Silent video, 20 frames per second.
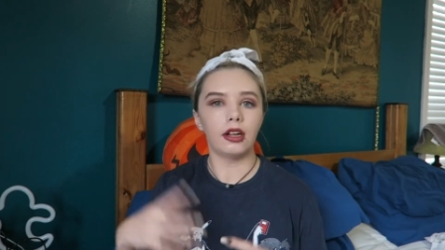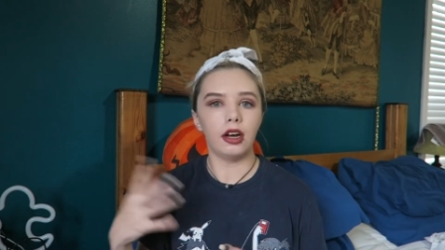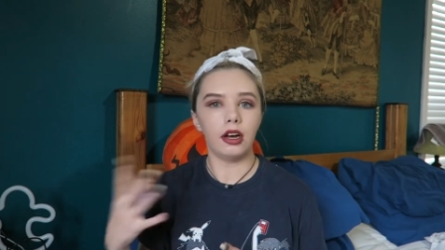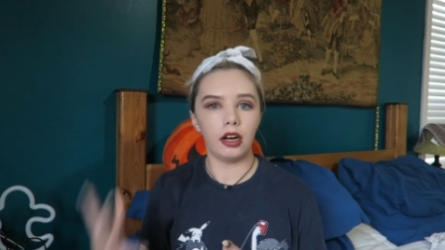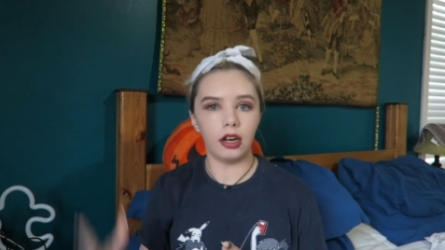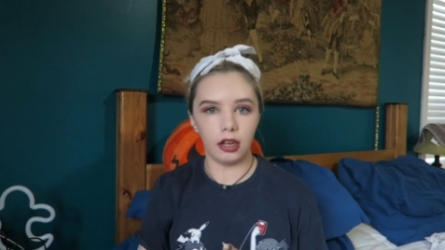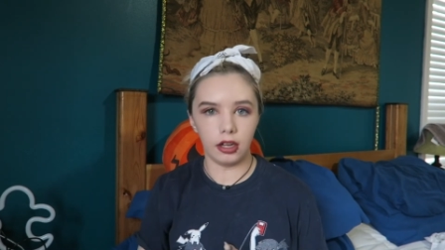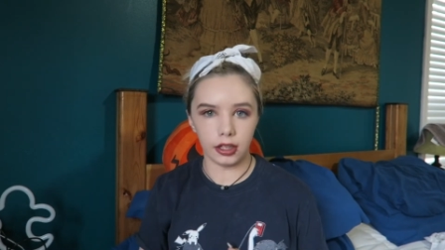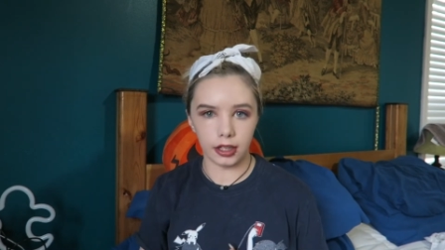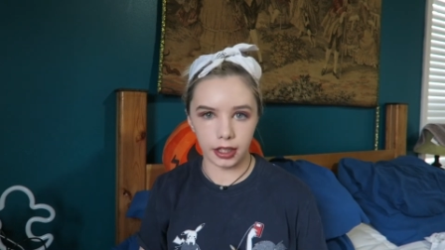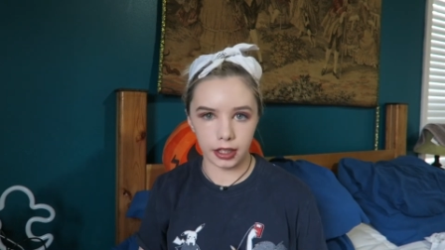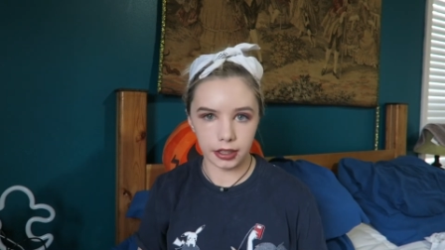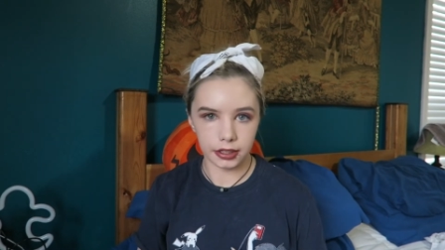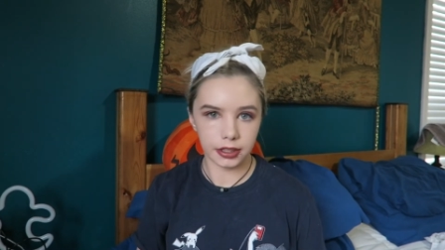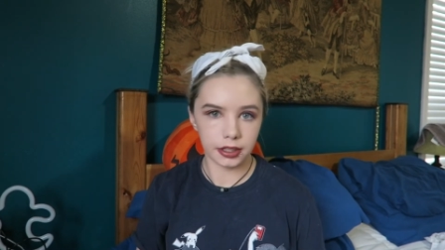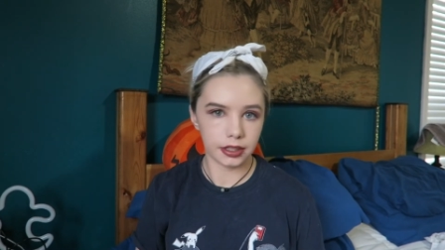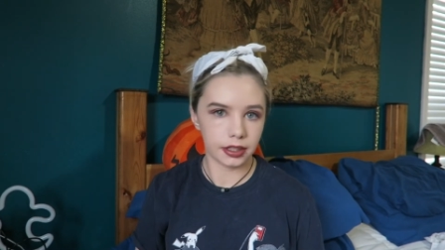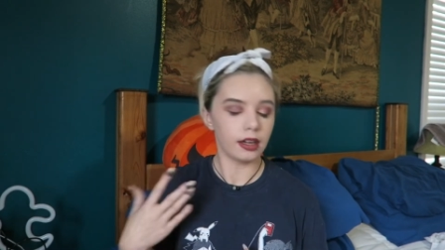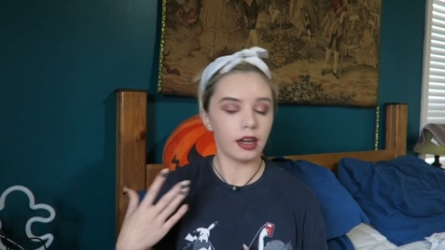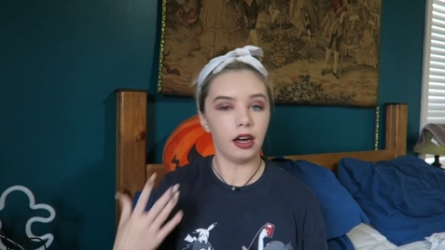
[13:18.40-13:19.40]

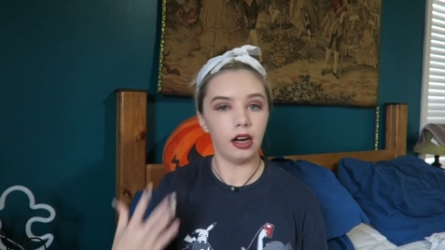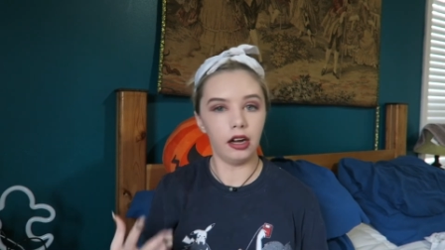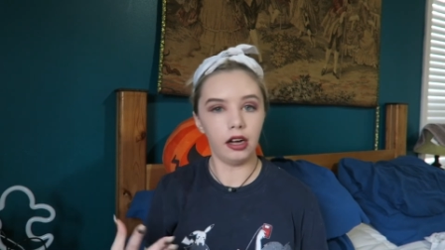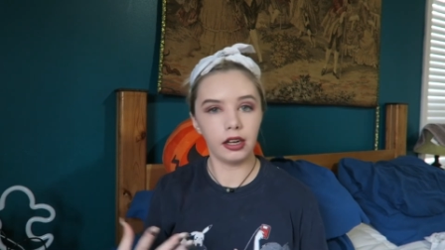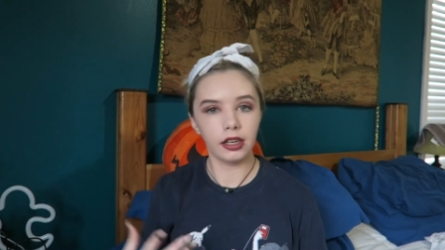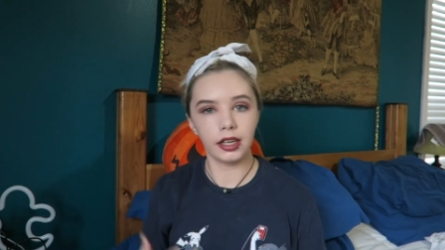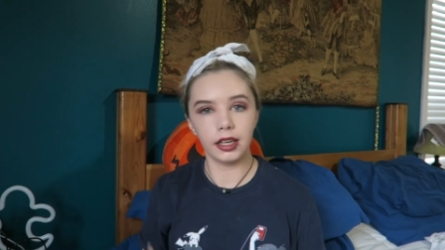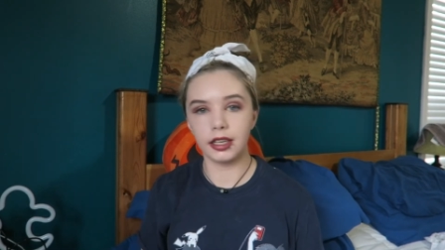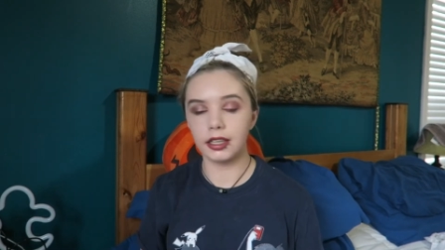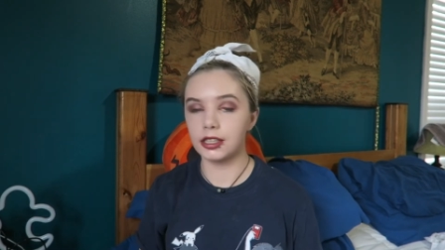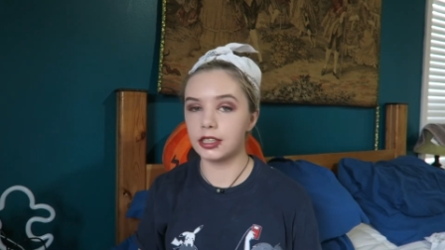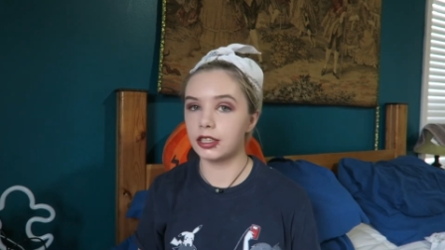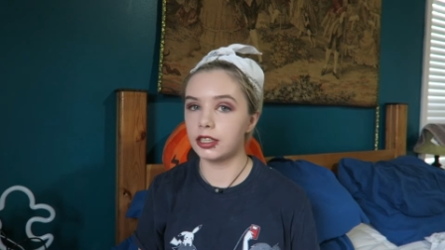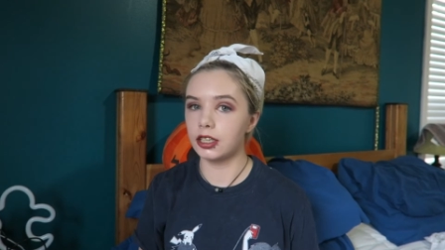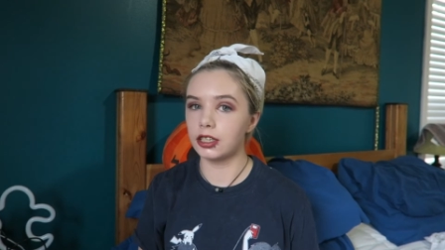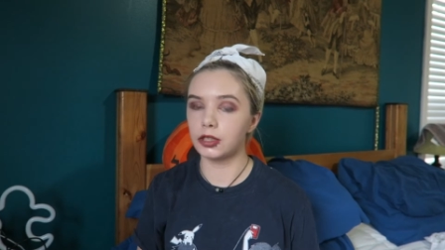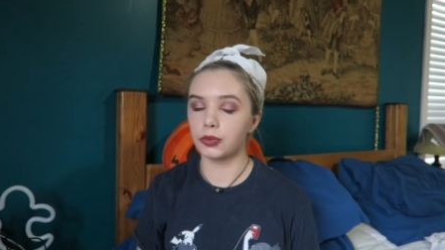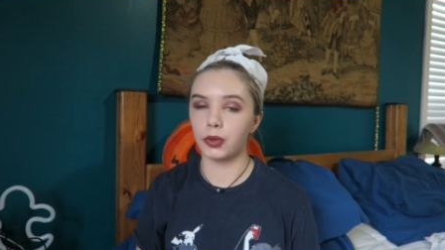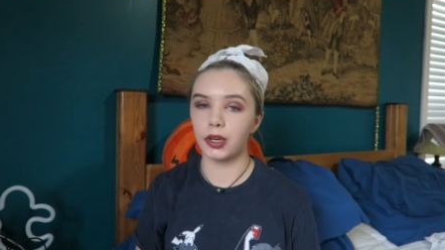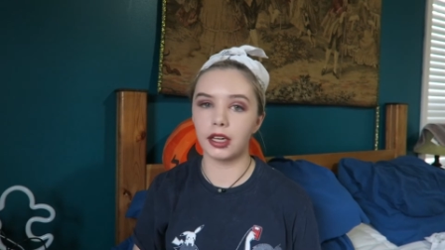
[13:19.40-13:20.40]
August
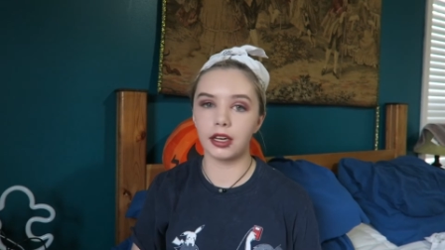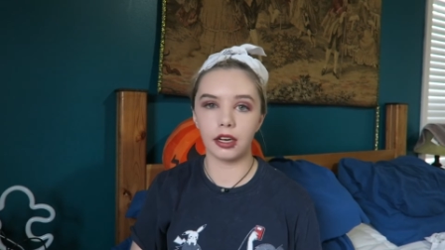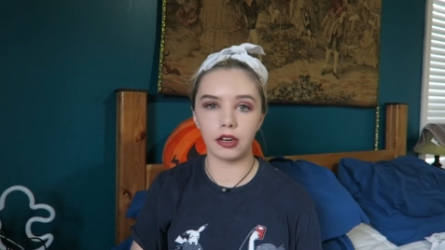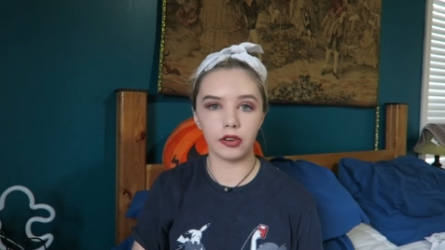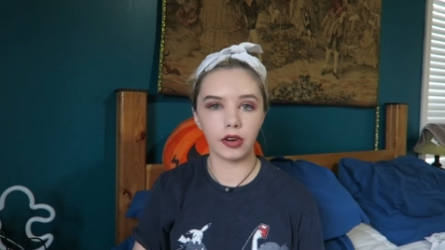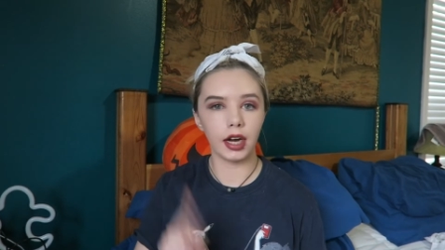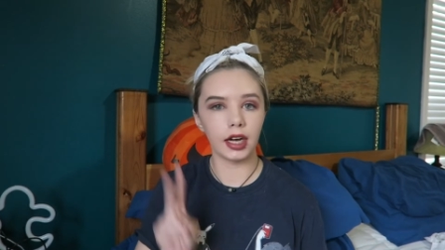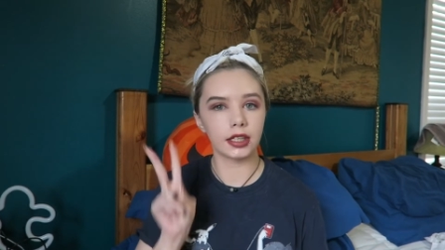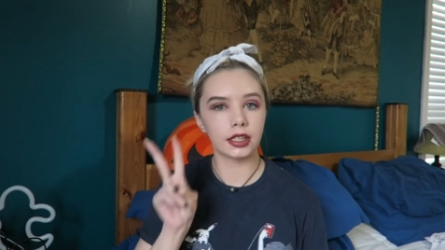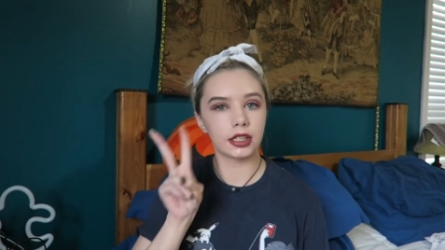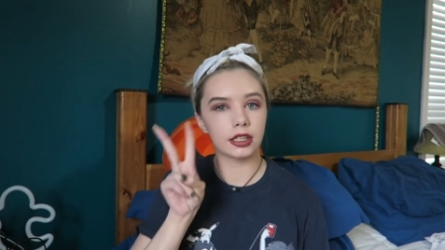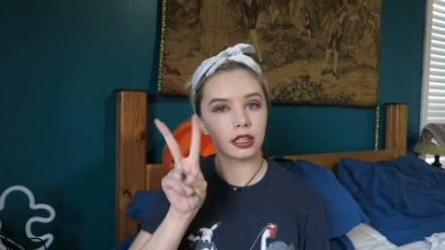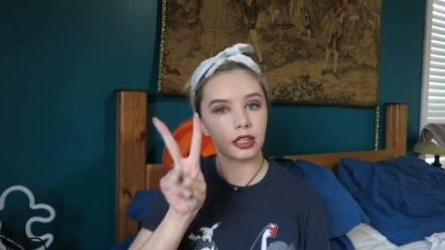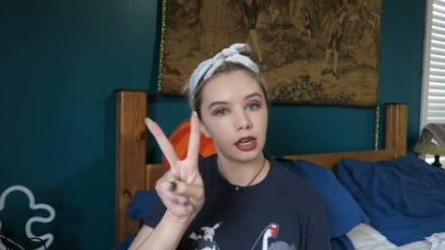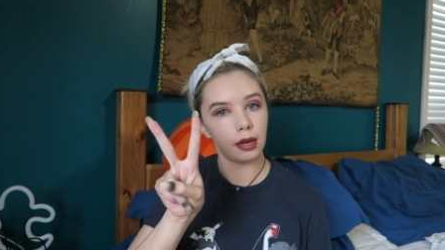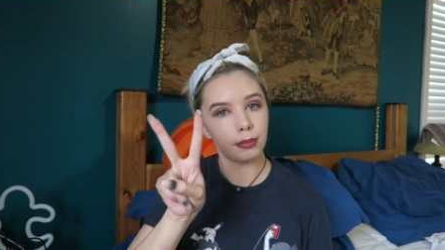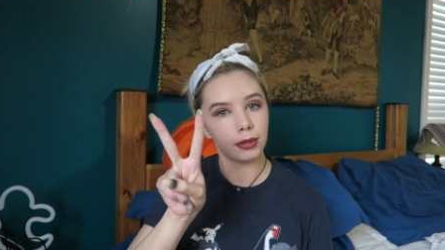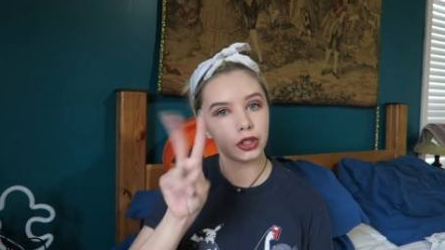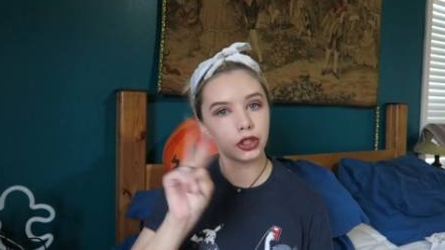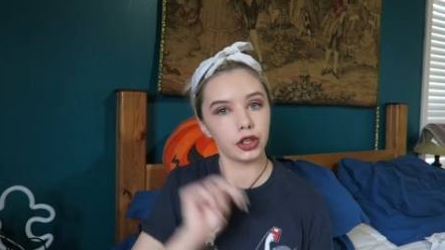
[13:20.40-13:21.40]
is when arrest
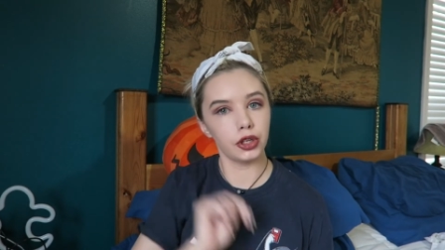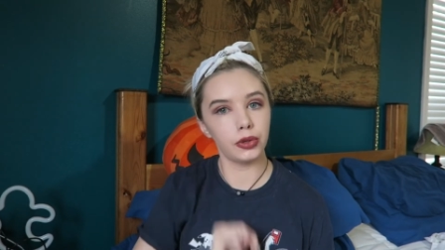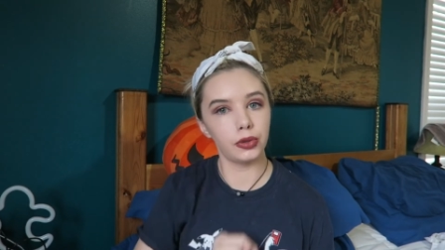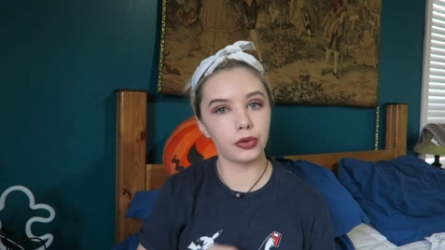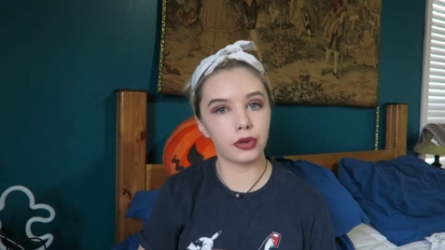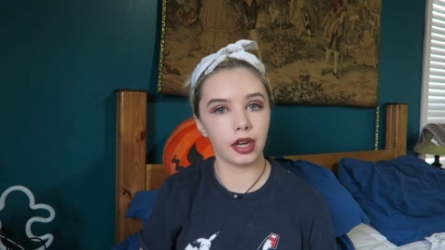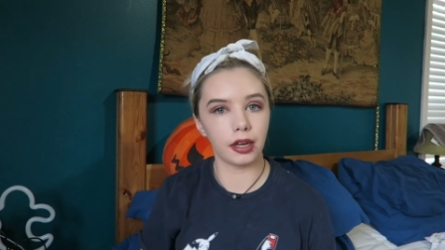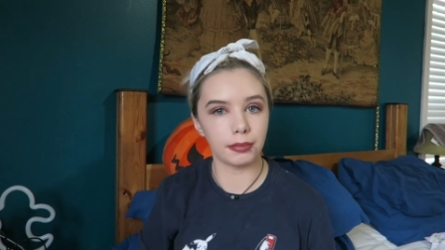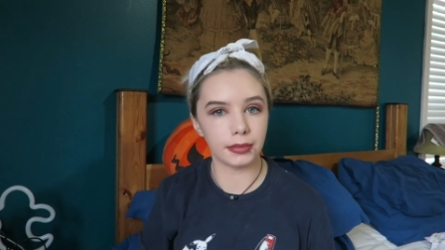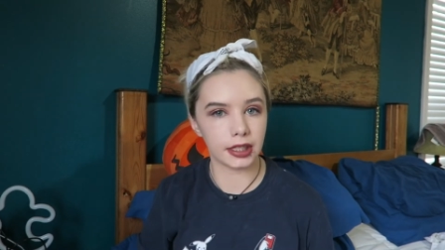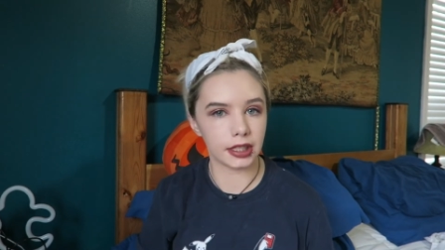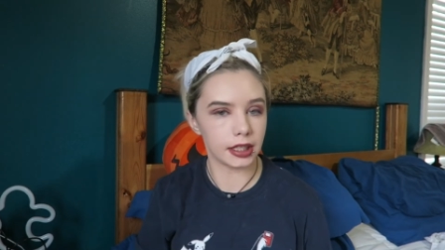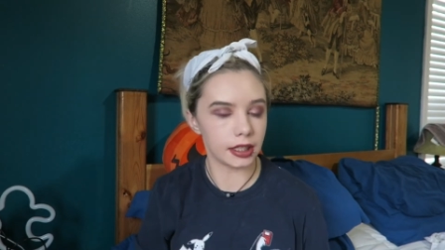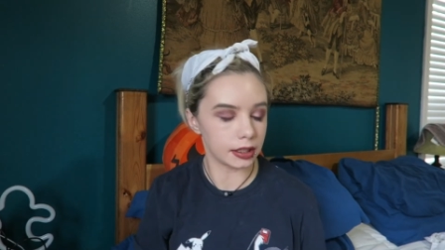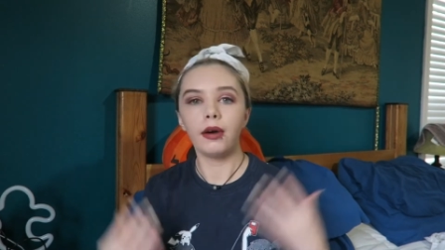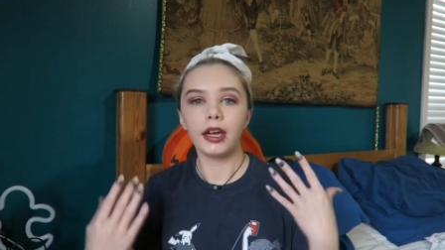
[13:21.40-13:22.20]
number 2 comes in.